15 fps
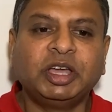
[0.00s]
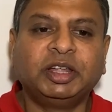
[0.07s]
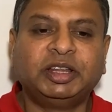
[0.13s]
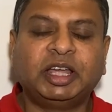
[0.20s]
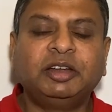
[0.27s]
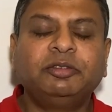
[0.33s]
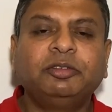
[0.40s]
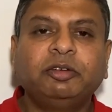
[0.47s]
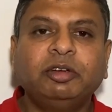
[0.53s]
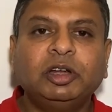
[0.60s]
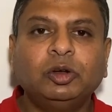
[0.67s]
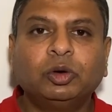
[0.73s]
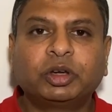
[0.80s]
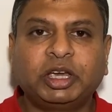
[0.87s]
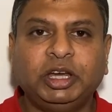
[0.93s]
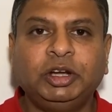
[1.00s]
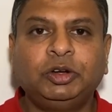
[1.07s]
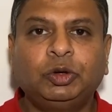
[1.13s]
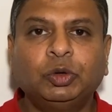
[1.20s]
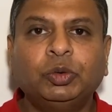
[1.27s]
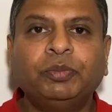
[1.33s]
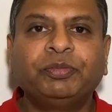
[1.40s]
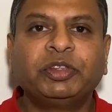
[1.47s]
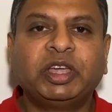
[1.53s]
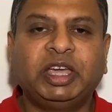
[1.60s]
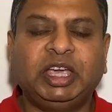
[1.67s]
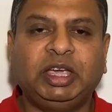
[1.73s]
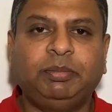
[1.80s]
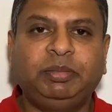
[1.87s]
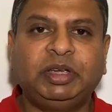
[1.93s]
Then we will look into
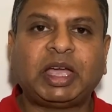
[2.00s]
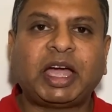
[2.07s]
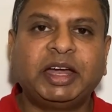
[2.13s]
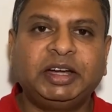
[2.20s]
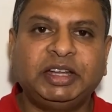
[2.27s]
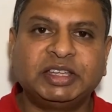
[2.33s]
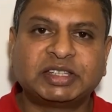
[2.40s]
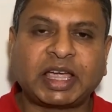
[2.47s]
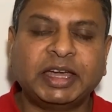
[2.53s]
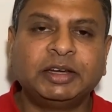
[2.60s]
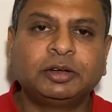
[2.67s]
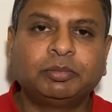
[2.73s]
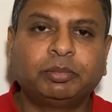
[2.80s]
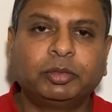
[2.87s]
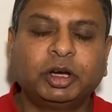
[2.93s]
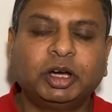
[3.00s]
API design